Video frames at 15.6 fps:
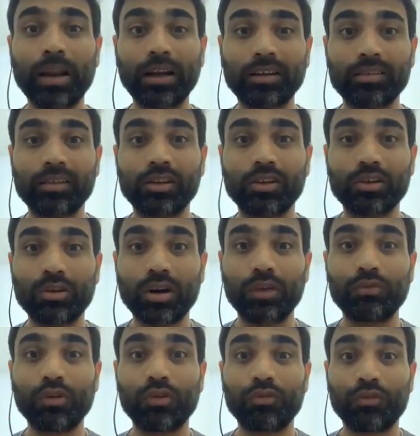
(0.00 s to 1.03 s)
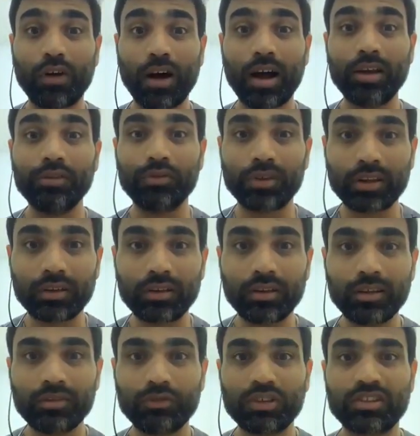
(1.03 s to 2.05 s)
practicing yoga for 5 years,